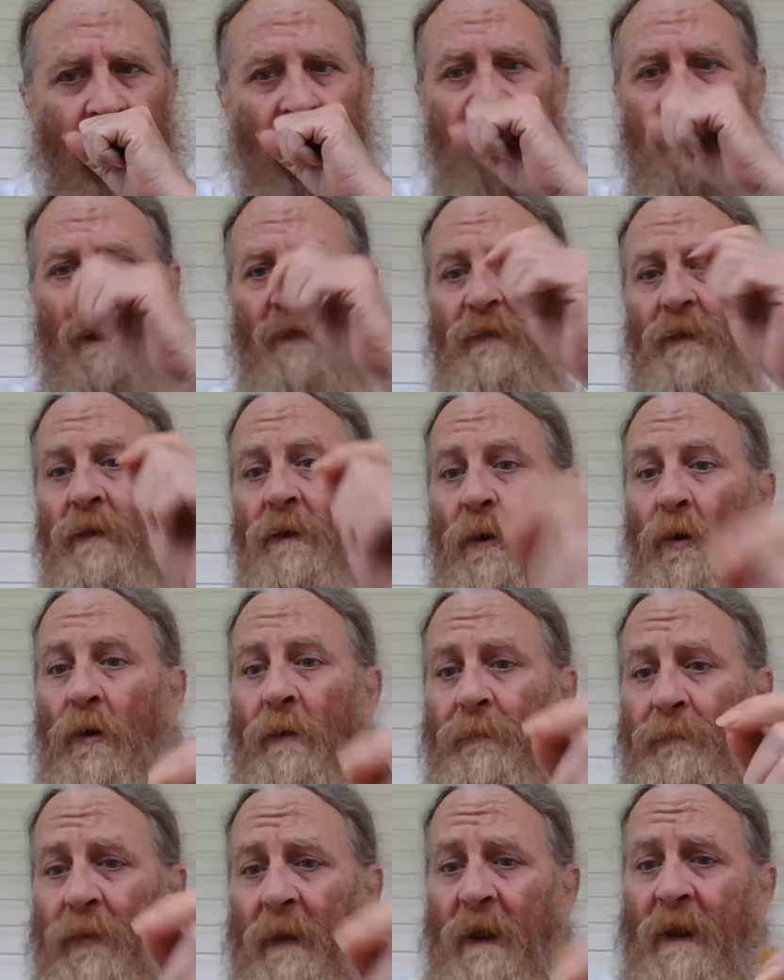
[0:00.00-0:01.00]
now the
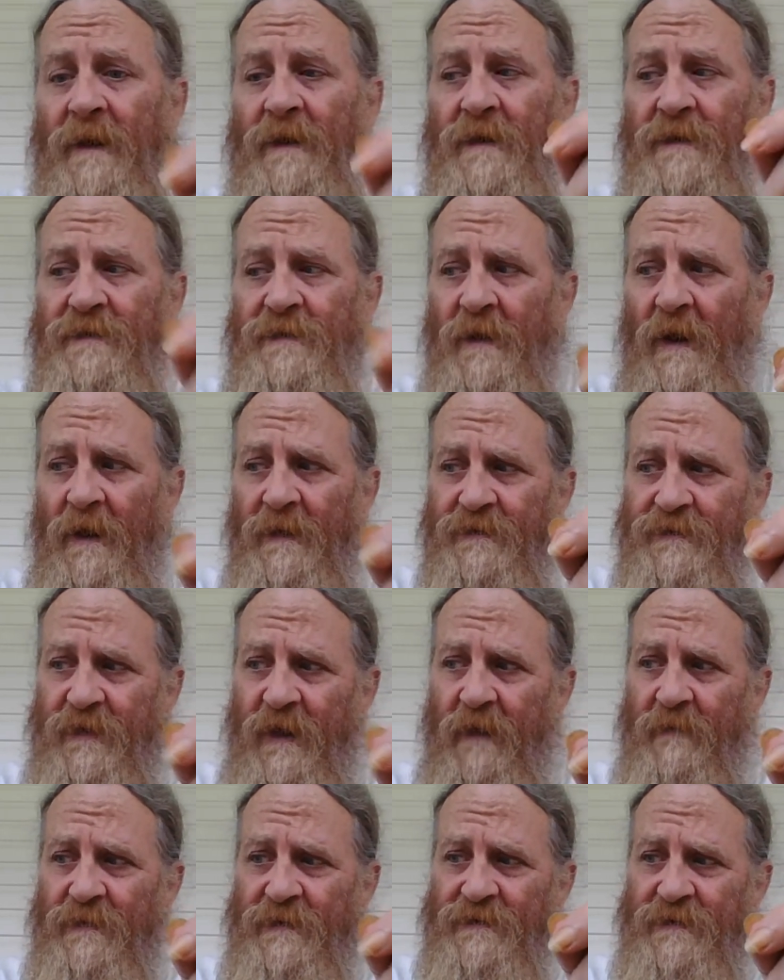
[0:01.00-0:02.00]
Lord prayed in John
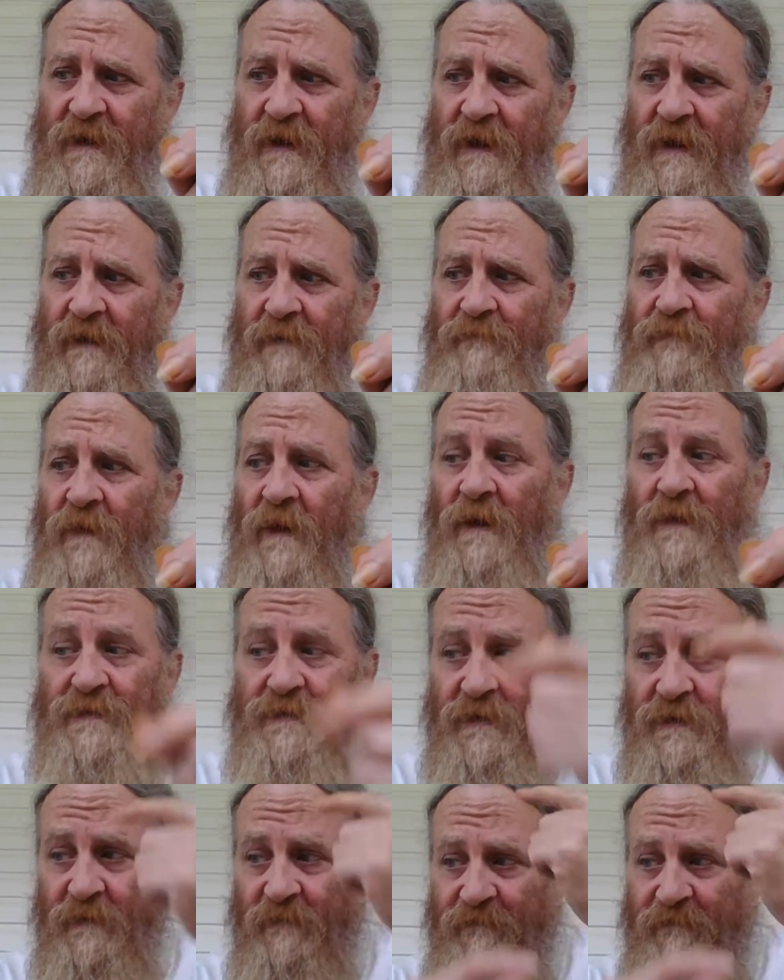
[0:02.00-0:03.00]
17 unto the